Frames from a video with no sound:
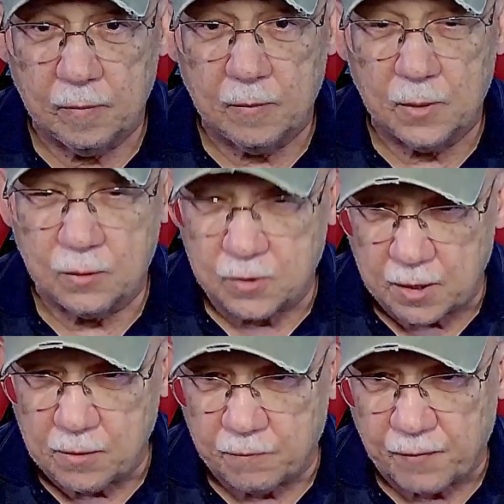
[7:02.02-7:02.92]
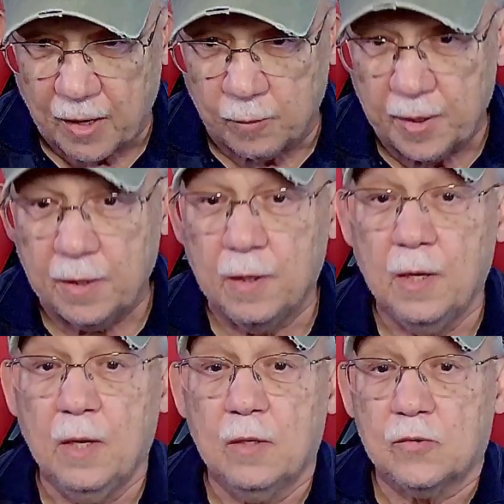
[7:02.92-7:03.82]
You see, you follow me?
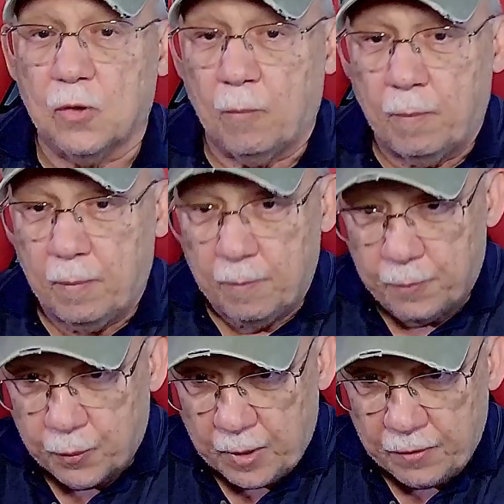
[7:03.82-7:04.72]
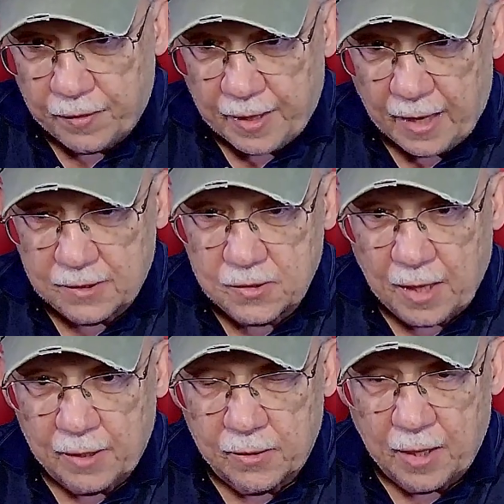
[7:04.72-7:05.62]
So print that
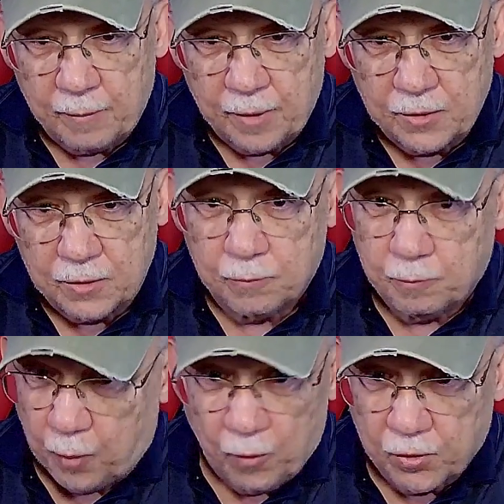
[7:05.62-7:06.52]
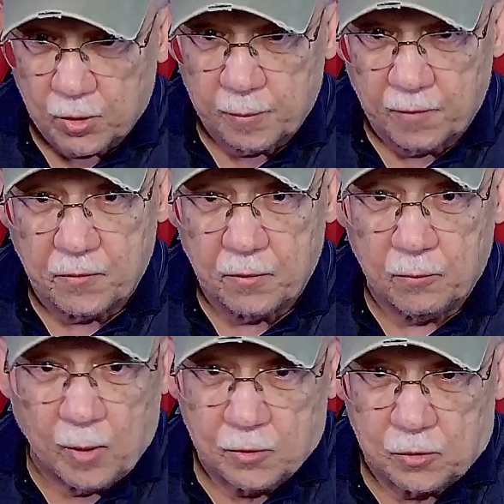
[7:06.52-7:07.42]
standard image, both of them if you
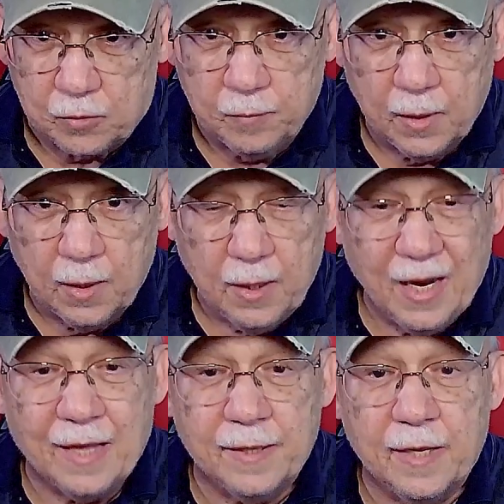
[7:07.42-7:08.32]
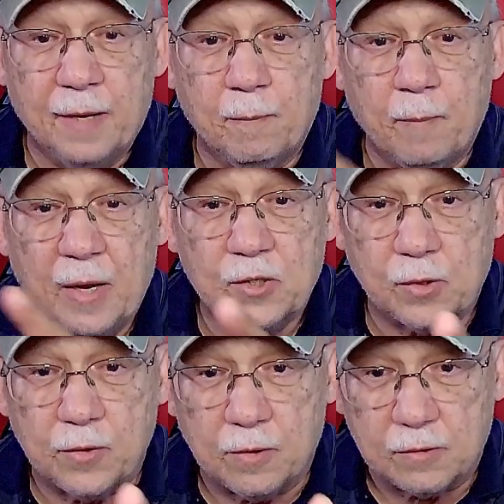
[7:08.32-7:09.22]
want to, and then make
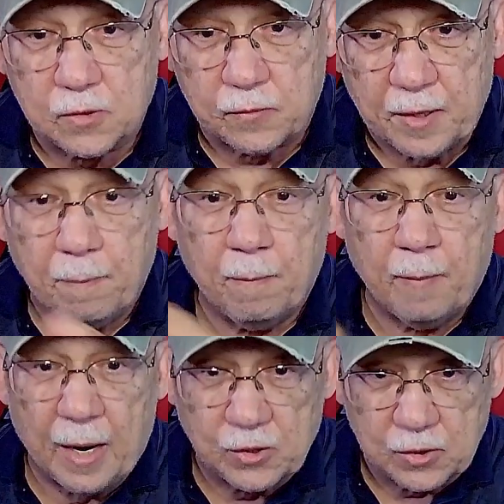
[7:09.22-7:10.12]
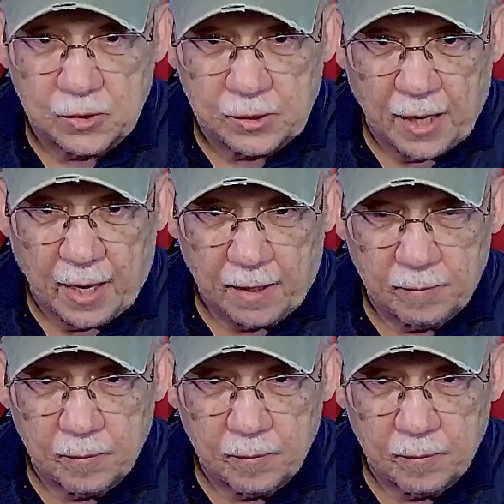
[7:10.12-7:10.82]
sure your screen matches that.